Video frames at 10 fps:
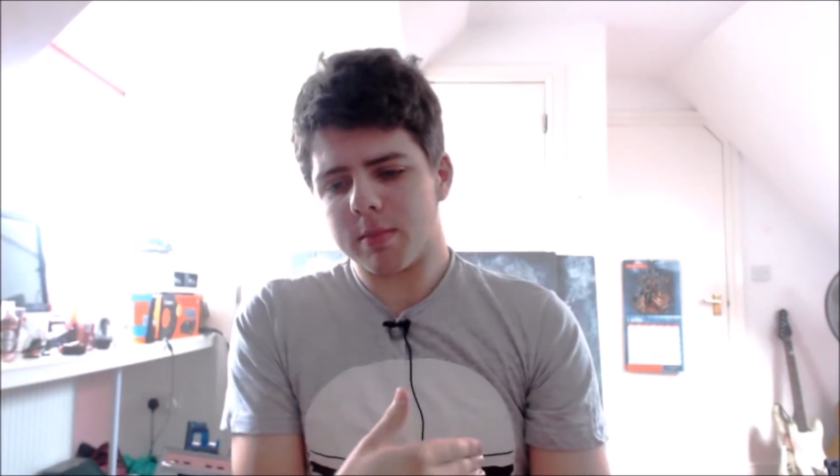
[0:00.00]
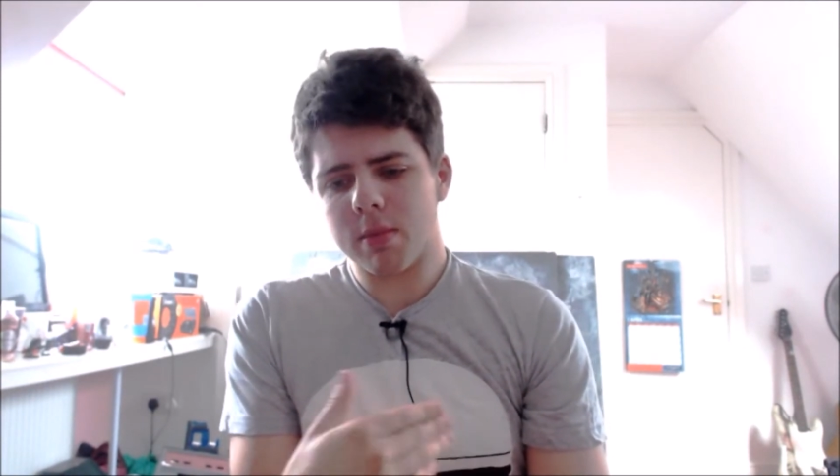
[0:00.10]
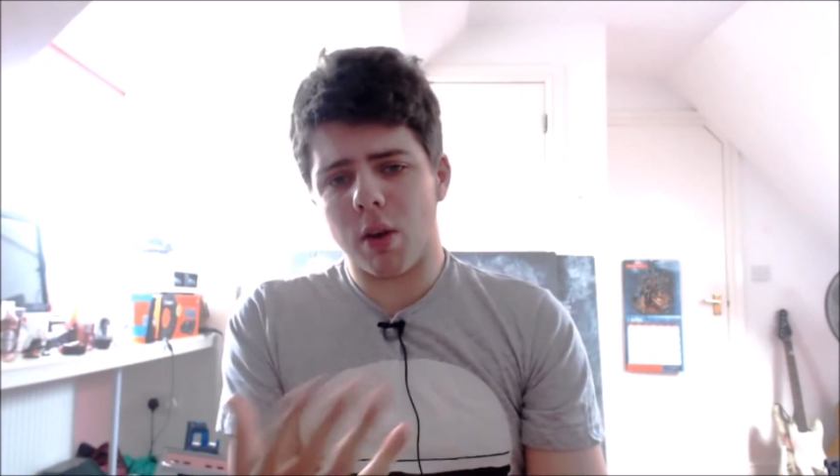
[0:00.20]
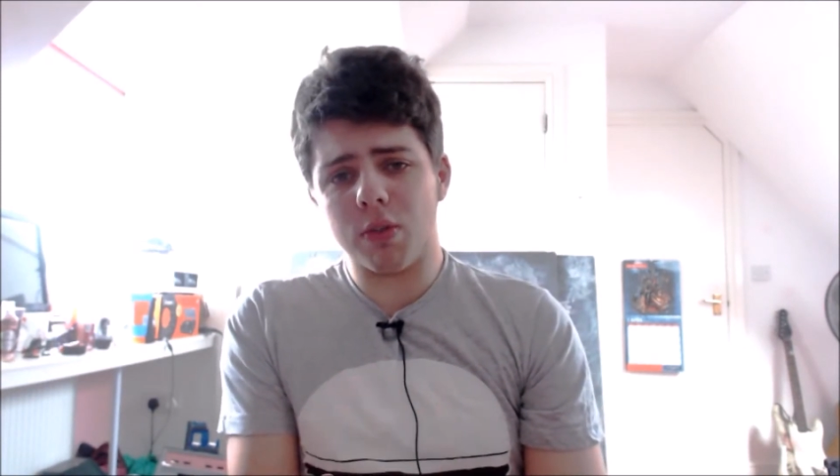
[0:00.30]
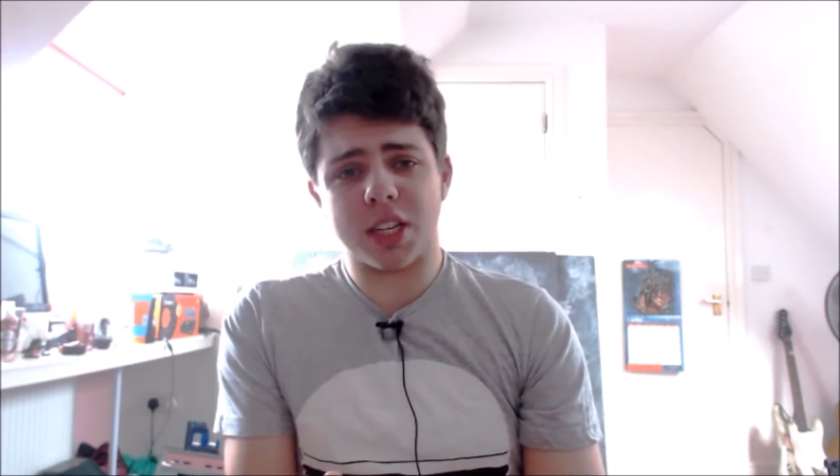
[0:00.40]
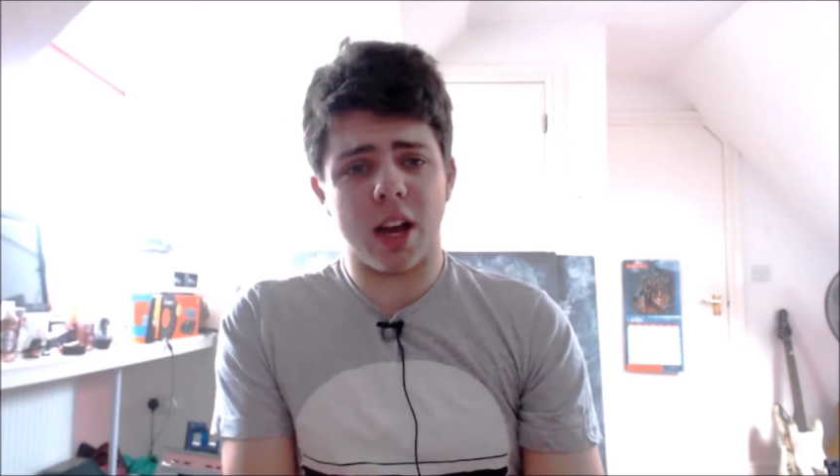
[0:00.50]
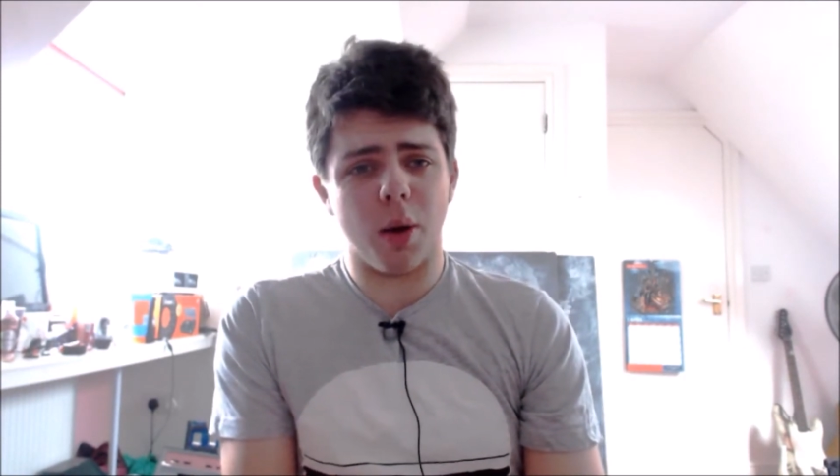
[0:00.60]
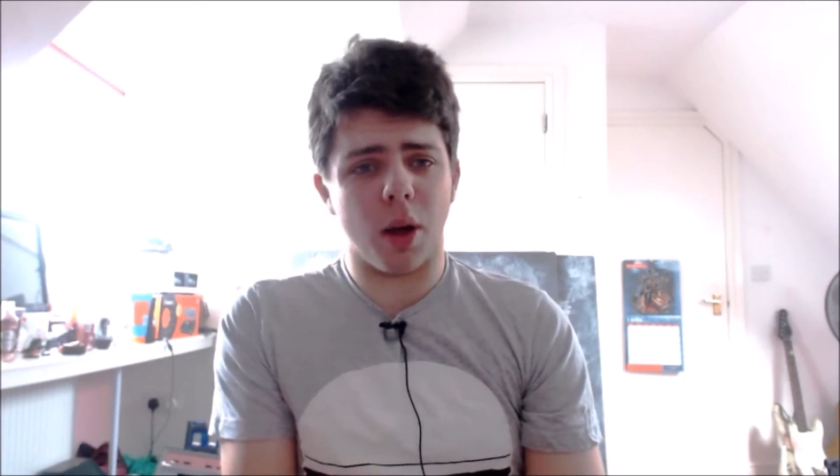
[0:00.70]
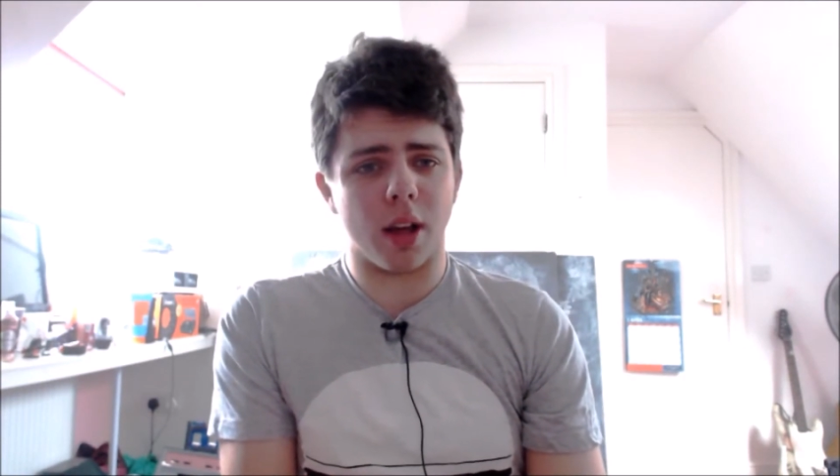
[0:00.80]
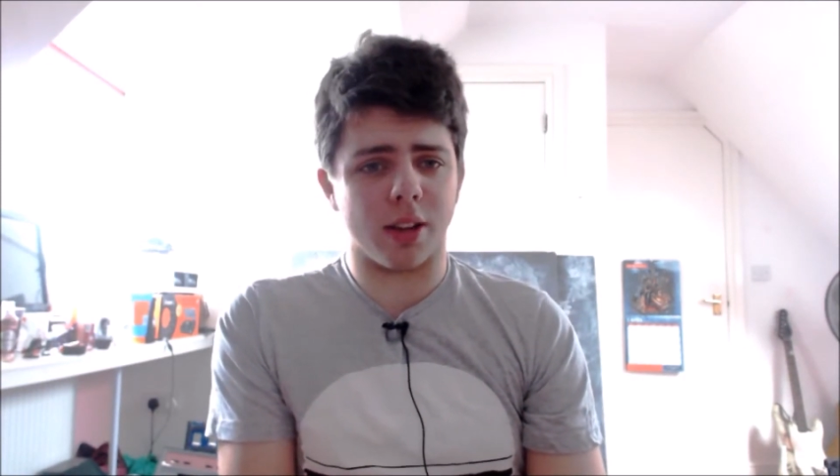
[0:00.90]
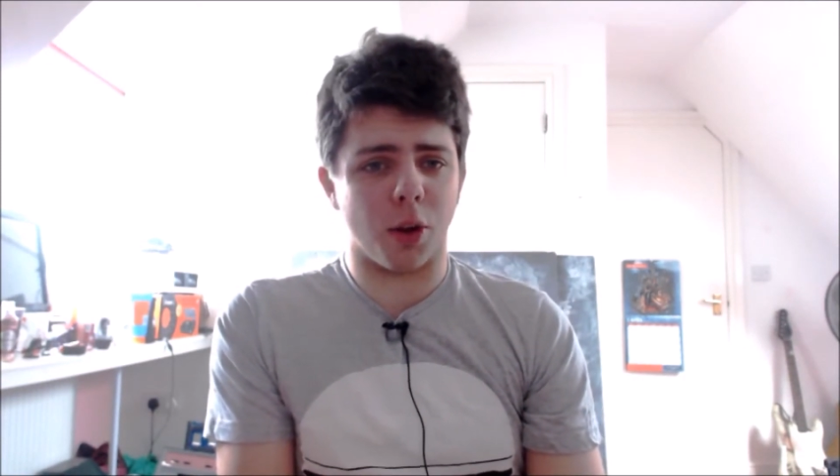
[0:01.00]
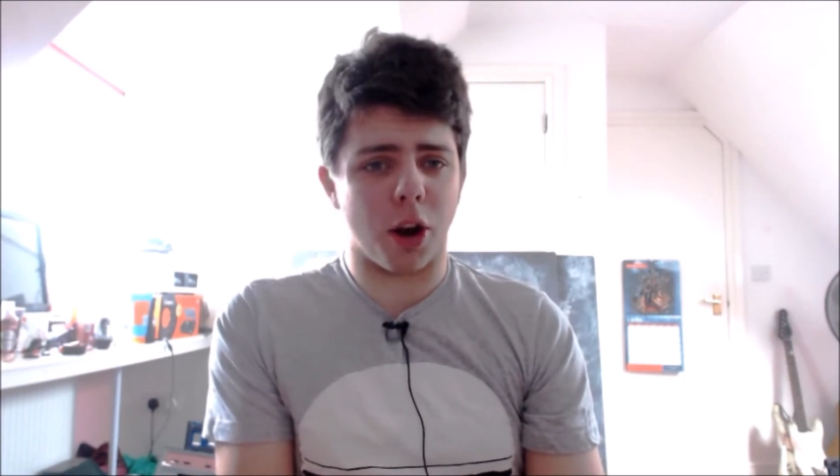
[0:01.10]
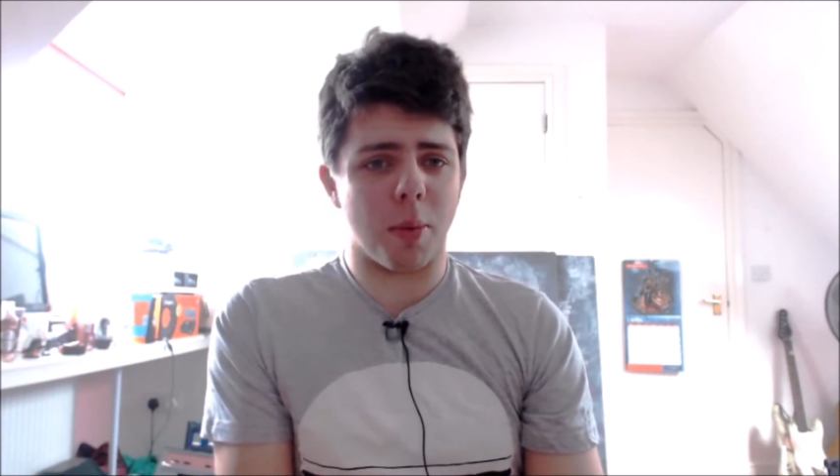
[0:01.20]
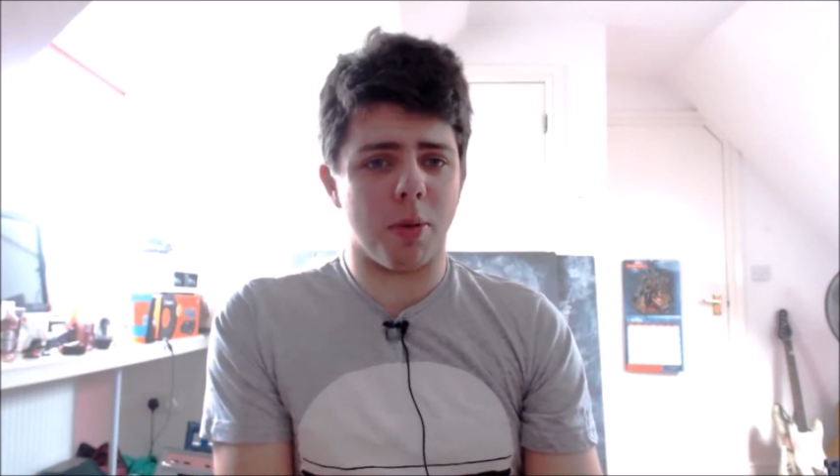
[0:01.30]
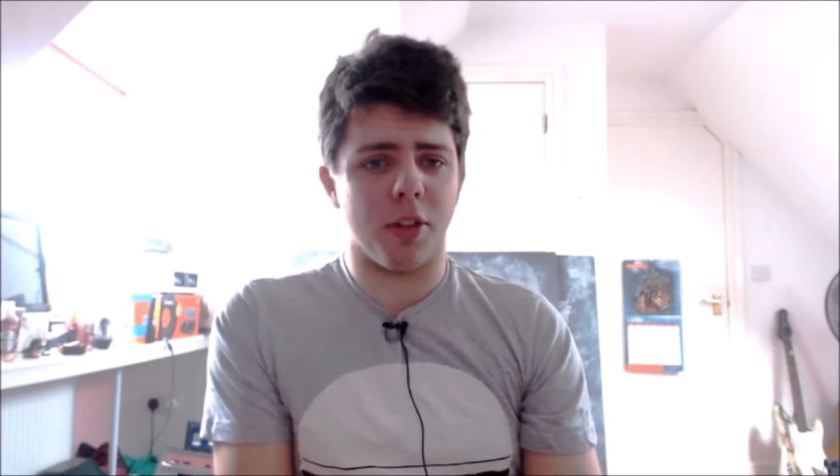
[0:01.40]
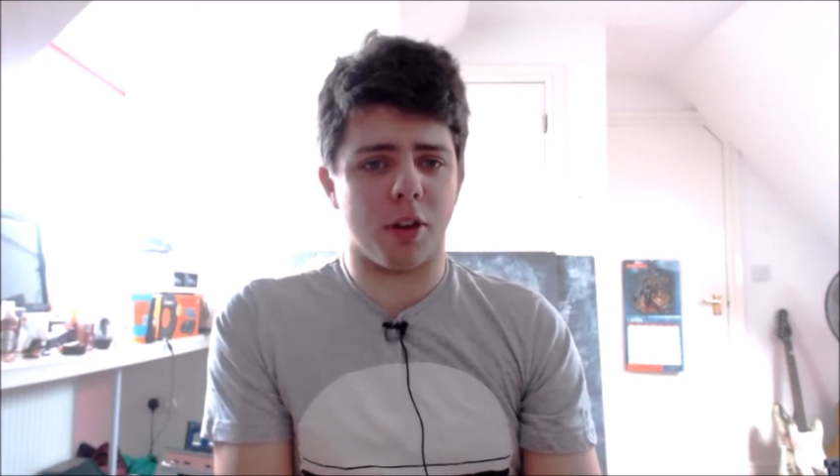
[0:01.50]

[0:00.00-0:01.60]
obviously I got up at the